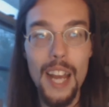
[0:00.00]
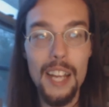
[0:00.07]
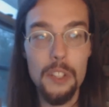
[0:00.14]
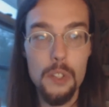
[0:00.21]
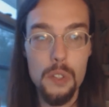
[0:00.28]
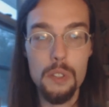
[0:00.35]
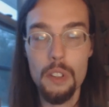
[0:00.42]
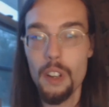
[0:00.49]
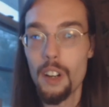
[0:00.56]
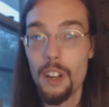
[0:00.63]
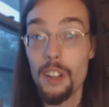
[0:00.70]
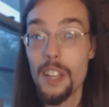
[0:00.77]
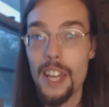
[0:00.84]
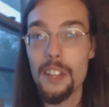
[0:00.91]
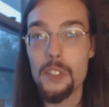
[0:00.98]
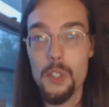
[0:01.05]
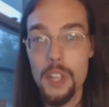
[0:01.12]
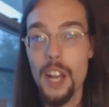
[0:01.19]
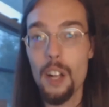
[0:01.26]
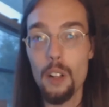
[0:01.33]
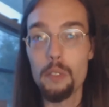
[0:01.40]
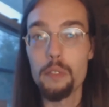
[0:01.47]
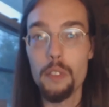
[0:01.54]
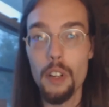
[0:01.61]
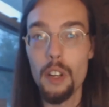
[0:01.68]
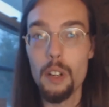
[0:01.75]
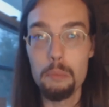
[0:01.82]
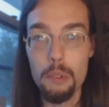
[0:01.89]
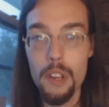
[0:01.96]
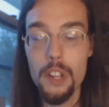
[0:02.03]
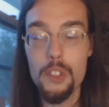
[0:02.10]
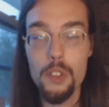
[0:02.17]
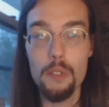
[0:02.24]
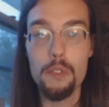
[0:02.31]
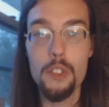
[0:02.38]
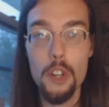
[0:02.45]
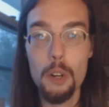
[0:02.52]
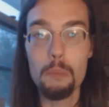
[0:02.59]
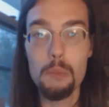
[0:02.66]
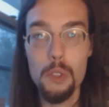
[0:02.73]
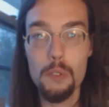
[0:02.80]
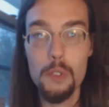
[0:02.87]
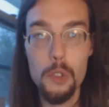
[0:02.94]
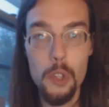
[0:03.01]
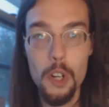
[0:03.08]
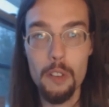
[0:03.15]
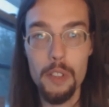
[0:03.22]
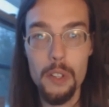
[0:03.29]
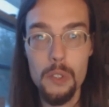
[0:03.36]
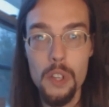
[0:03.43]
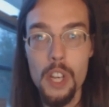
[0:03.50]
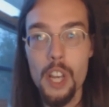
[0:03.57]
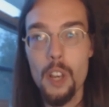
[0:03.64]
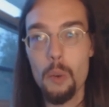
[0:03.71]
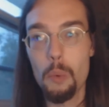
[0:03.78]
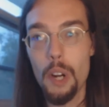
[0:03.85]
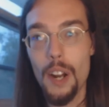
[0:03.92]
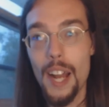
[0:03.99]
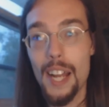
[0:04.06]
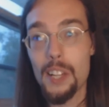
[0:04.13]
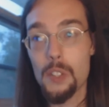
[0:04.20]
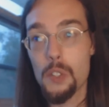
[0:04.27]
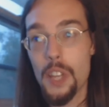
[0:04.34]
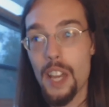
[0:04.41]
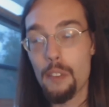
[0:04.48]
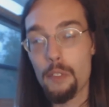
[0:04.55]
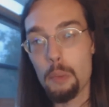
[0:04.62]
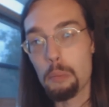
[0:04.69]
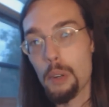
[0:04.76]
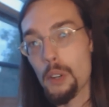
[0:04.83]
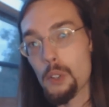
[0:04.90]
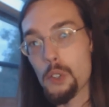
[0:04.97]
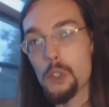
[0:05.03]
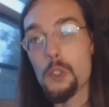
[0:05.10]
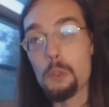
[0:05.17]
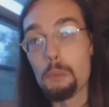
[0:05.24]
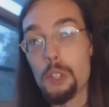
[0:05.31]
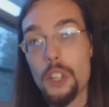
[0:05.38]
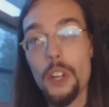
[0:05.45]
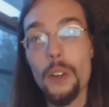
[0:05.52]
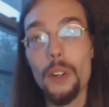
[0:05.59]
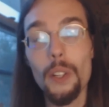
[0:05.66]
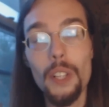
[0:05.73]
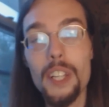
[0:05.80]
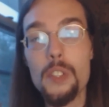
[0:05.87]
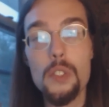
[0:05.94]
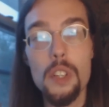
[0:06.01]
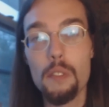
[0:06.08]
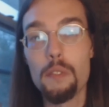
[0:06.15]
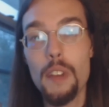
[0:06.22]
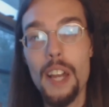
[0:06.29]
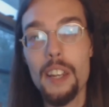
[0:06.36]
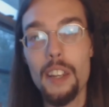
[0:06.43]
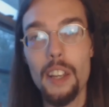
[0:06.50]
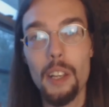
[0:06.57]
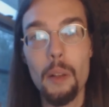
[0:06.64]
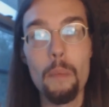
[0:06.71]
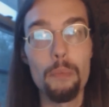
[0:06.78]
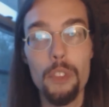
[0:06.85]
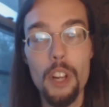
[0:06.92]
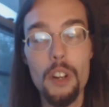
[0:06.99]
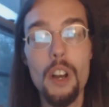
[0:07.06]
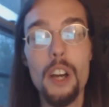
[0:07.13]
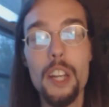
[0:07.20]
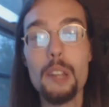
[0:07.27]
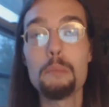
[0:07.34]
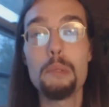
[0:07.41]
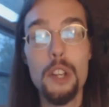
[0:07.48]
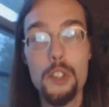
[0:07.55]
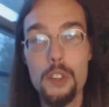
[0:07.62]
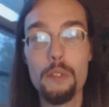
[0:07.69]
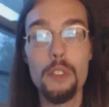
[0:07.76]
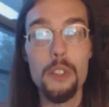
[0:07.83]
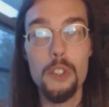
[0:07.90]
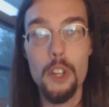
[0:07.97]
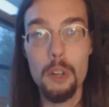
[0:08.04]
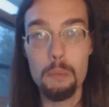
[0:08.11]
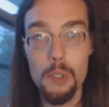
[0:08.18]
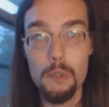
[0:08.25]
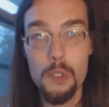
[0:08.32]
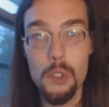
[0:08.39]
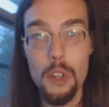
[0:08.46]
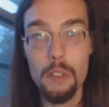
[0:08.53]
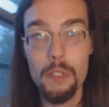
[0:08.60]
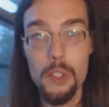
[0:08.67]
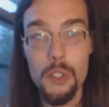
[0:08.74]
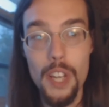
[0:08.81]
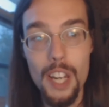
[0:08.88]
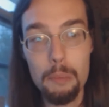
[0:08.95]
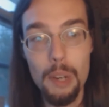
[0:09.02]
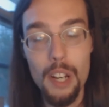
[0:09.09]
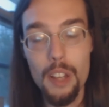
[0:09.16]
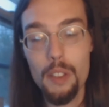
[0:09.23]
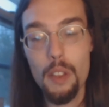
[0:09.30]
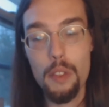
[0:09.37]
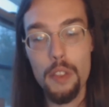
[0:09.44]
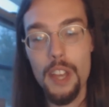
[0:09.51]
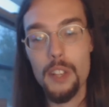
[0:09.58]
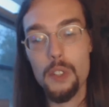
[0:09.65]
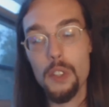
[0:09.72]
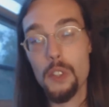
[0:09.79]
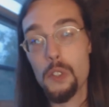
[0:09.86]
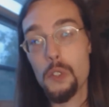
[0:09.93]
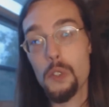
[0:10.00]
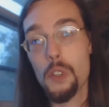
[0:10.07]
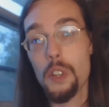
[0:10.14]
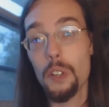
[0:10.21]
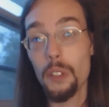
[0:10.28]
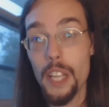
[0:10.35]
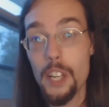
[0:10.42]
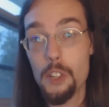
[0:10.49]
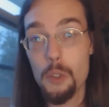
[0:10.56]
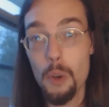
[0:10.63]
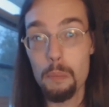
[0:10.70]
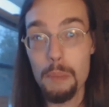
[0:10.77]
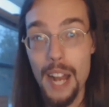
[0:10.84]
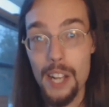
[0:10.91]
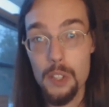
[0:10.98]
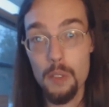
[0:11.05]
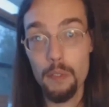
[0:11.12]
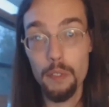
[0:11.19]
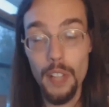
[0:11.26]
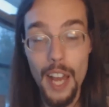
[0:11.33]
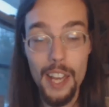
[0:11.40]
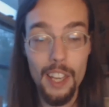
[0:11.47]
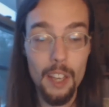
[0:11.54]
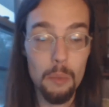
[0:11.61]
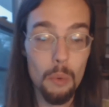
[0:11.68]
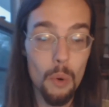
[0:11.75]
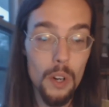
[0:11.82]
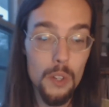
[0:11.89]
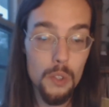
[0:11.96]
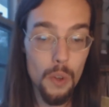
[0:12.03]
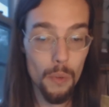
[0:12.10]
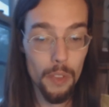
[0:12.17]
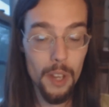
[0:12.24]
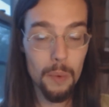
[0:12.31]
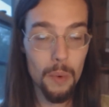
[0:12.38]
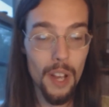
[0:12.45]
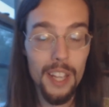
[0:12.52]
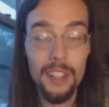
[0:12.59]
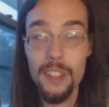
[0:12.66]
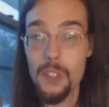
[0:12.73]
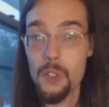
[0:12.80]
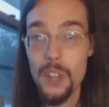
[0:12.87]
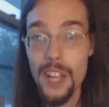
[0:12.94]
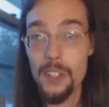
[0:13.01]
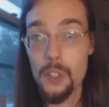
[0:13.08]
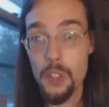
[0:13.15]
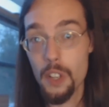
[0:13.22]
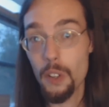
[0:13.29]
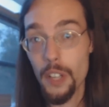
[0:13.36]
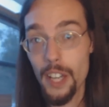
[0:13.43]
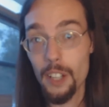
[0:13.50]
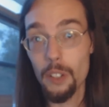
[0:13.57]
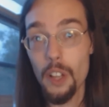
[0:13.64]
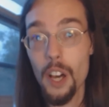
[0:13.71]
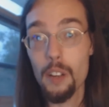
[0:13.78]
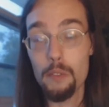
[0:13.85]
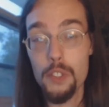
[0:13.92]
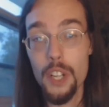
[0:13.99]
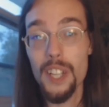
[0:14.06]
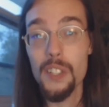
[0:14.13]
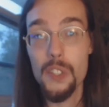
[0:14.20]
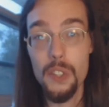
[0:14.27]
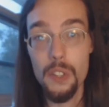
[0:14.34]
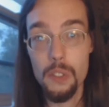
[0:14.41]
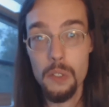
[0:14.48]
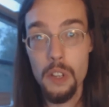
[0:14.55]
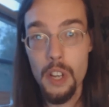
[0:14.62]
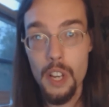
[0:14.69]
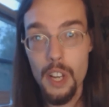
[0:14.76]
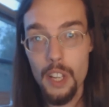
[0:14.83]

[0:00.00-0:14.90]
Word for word: That's uh, itself a breach of terms of service. Whereas if the person's material isn't offending, they're not in breach of the terms of service. Anybody that thinks that this is going to lead to a massive flagging war is only right in the sense that you'll get a lot of dunces